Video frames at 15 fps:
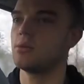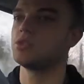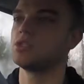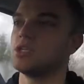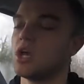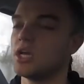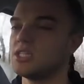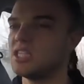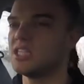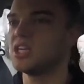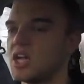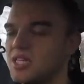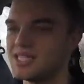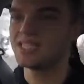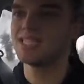was a
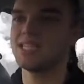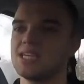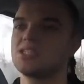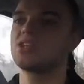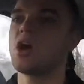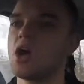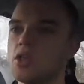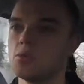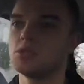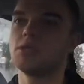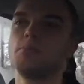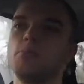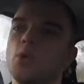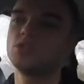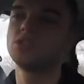1996 car that was
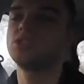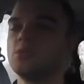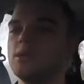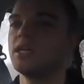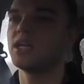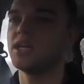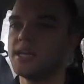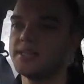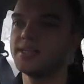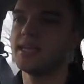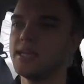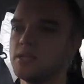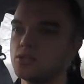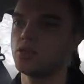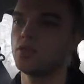imported to England
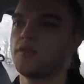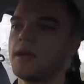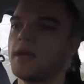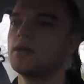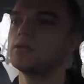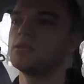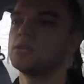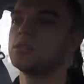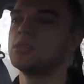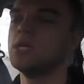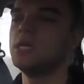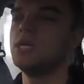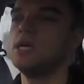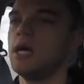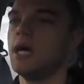in 2000.
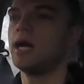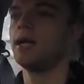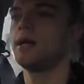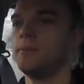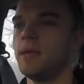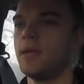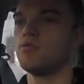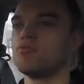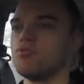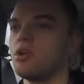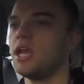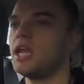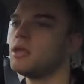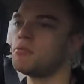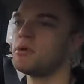
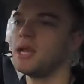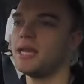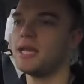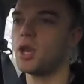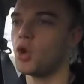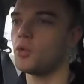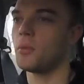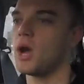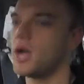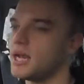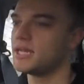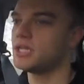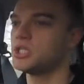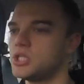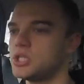Really, really low
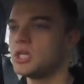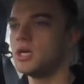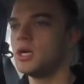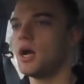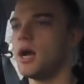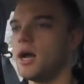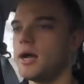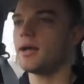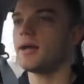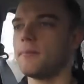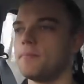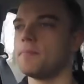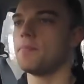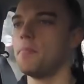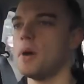mileage.
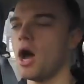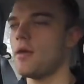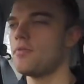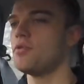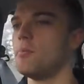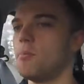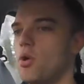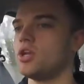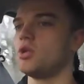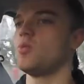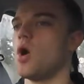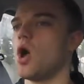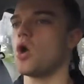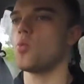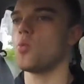But the
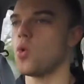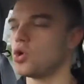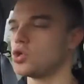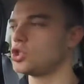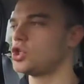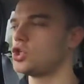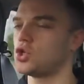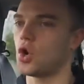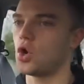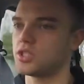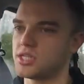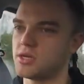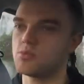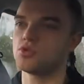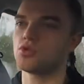bodywork was shot.
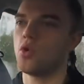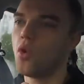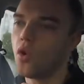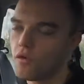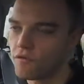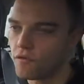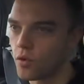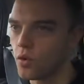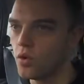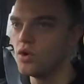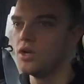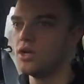It was awful.